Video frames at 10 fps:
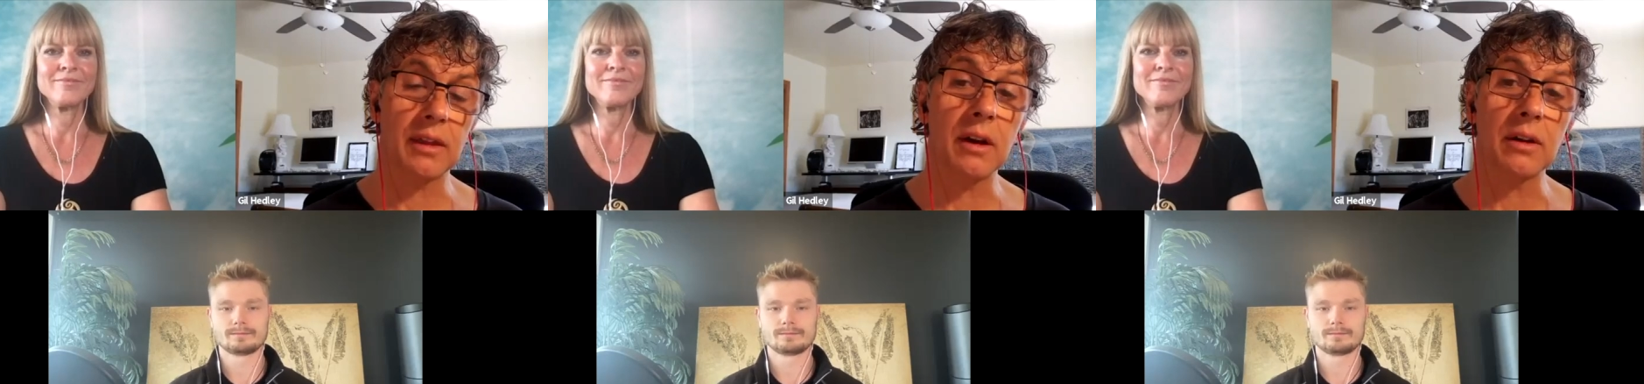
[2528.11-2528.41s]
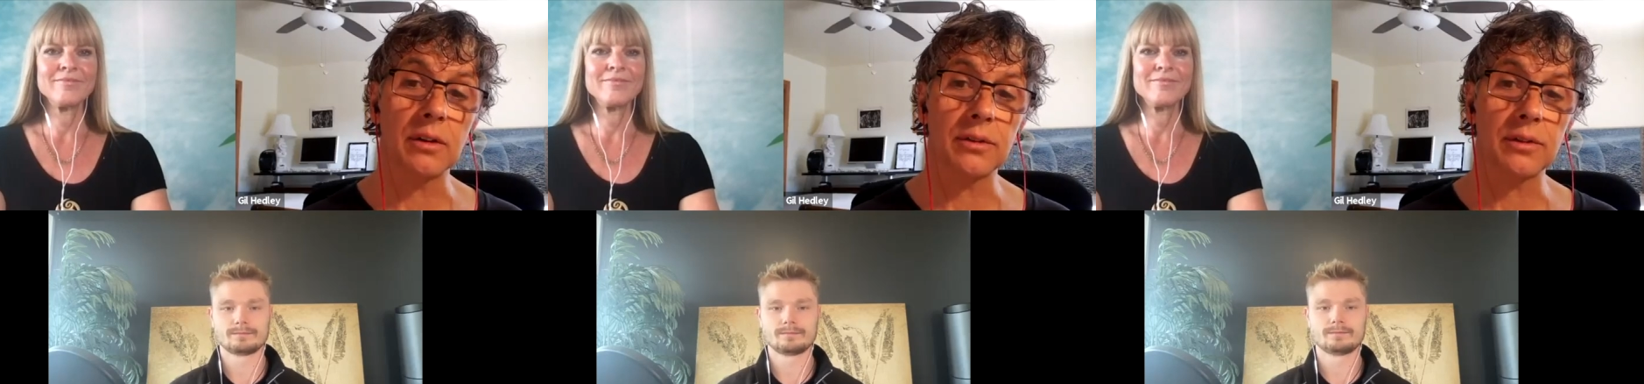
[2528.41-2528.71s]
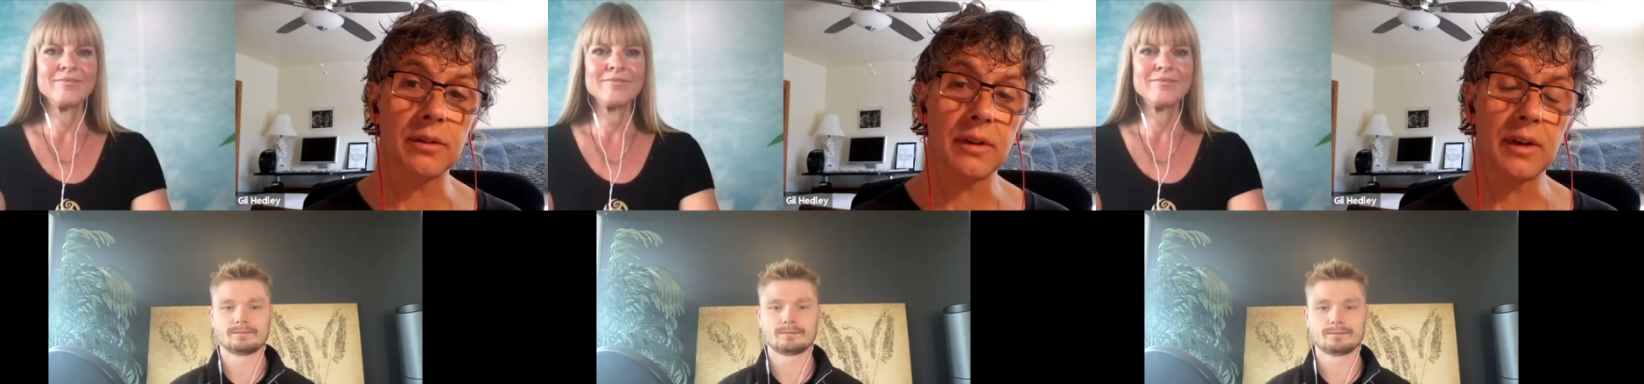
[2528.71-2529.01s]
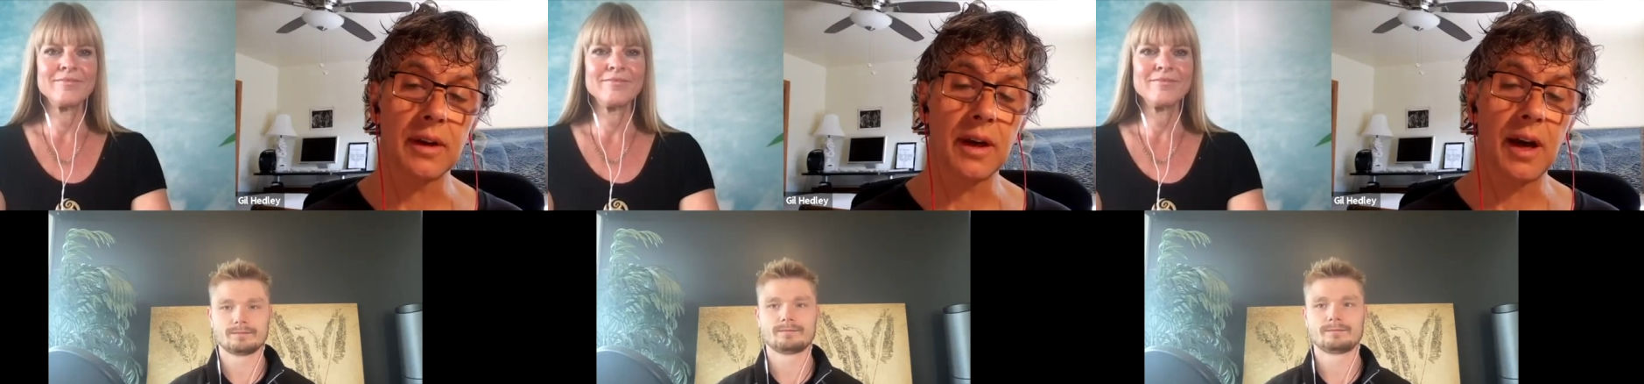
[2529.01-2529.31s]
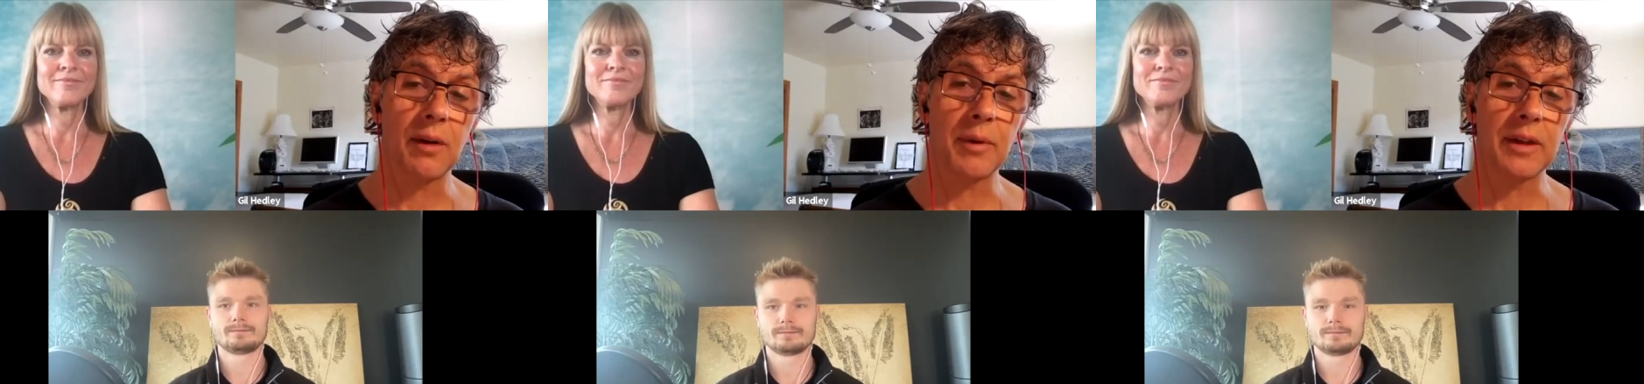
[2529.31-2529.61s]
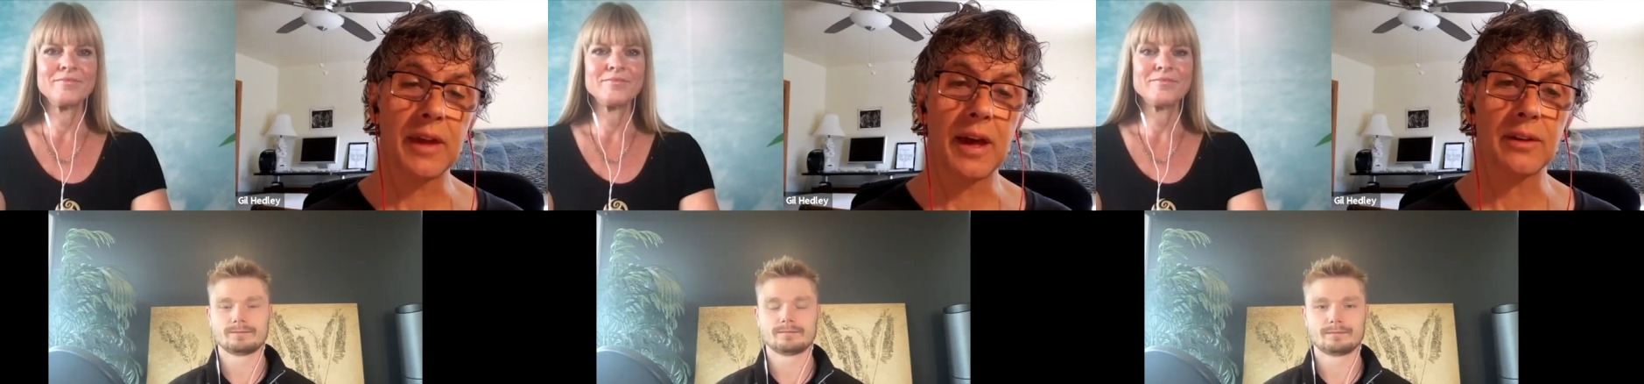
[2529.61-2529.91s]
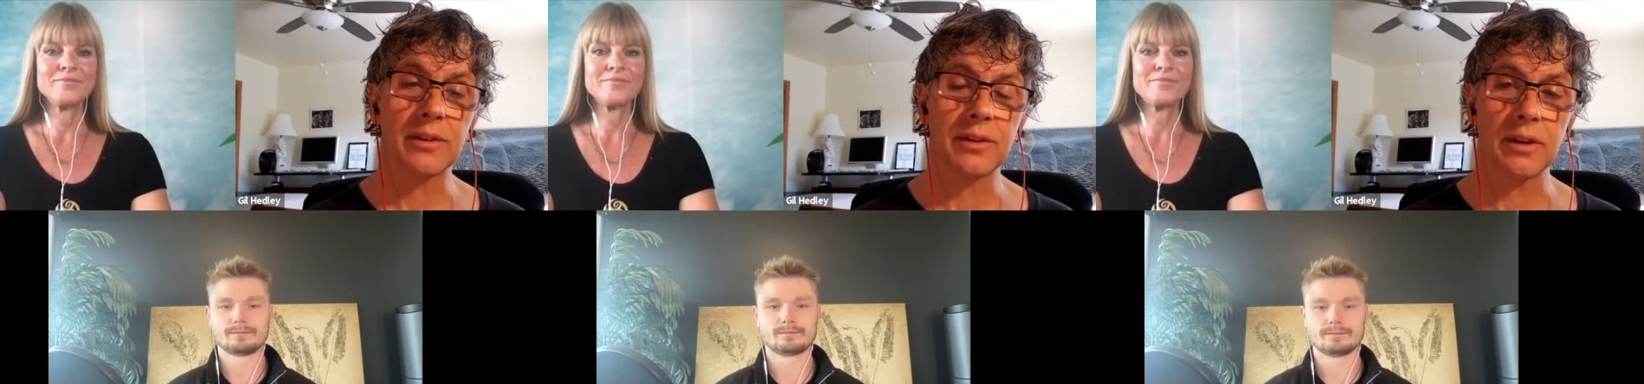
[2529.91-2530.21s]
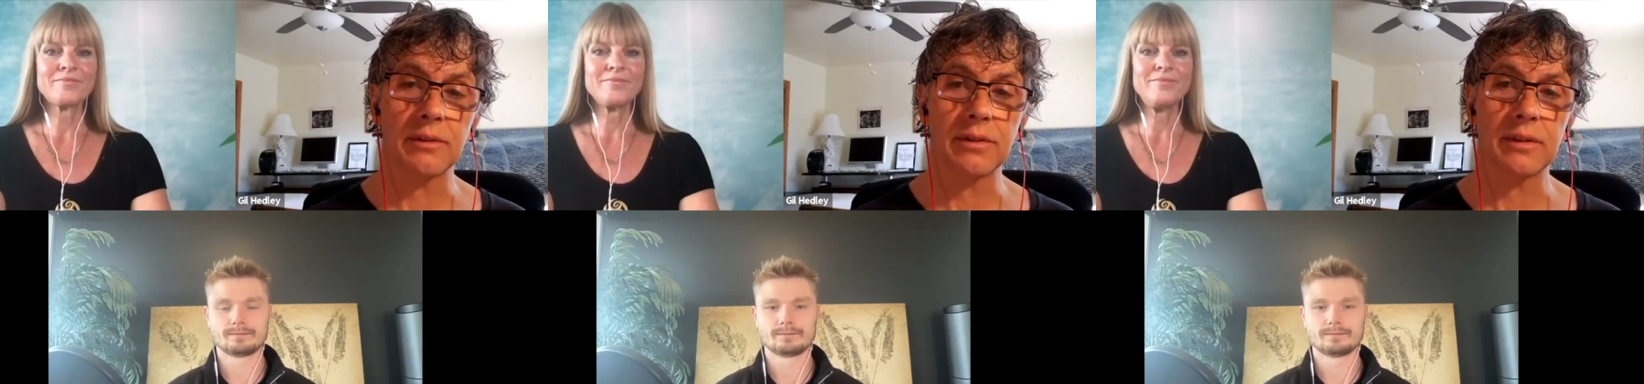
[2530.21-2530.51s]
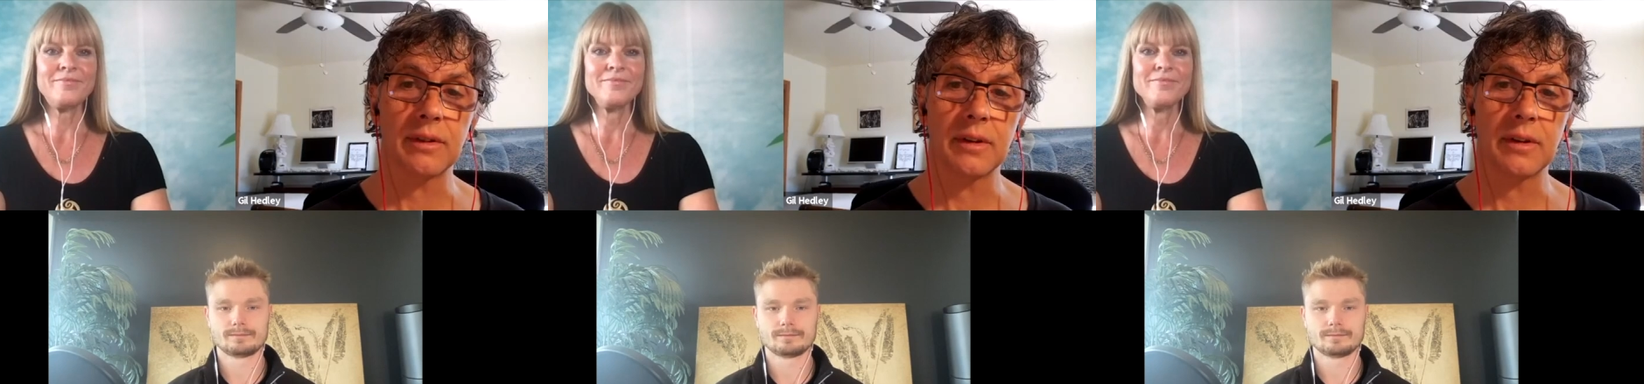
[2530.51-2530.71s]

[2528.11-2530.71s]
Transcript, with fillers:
Speaker 1: those, how might that serve